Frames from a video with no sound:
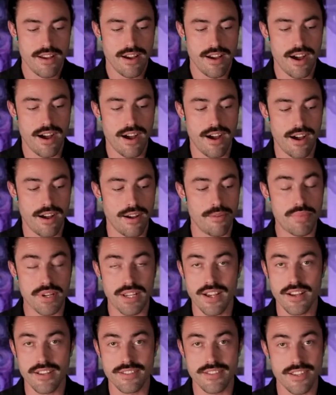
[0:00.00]
uh,
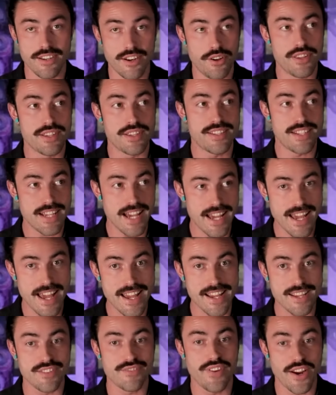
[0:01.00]
because you know the
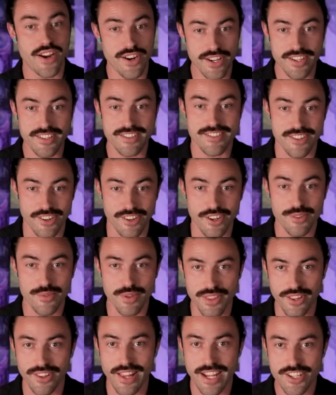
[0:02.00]
CIA is very concerned
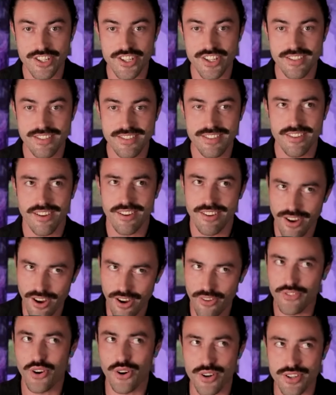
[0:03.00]
with elections.
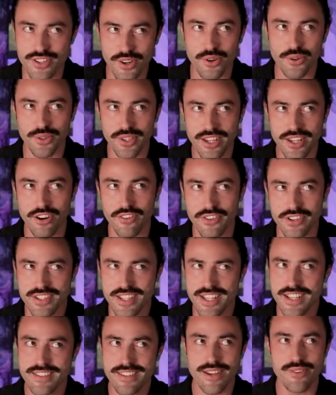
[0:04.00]
Of course, only
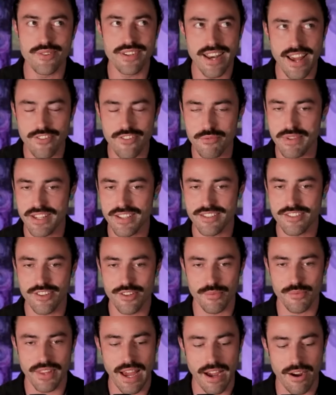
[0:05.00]
overseas; they would never be
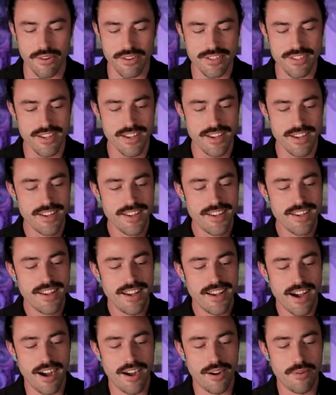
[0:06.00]
concerned with ours.
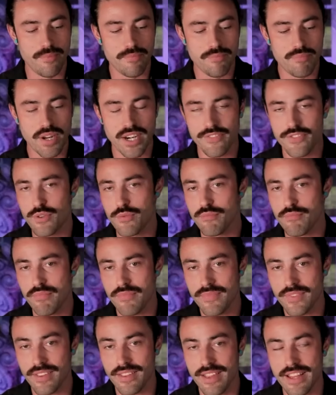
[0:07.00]
Um, but if you,
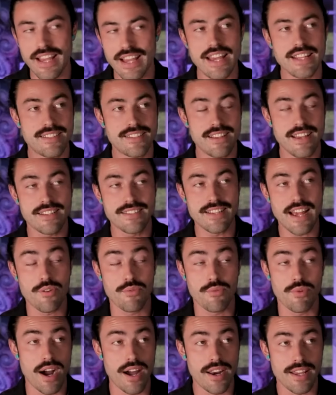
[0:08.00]
it, it's it's
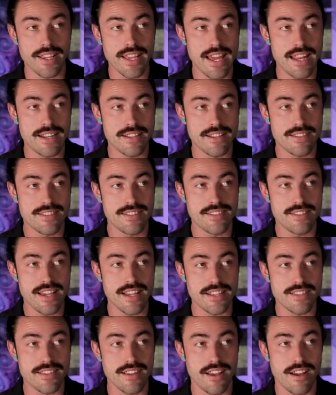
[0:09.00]
ironic and it's
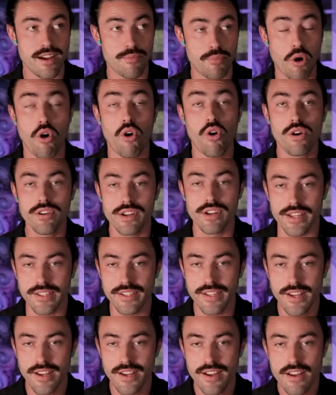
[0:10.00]
it's
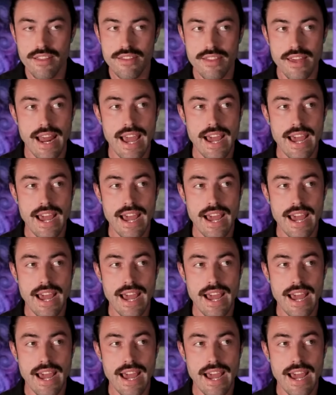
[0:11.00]
abhorrent that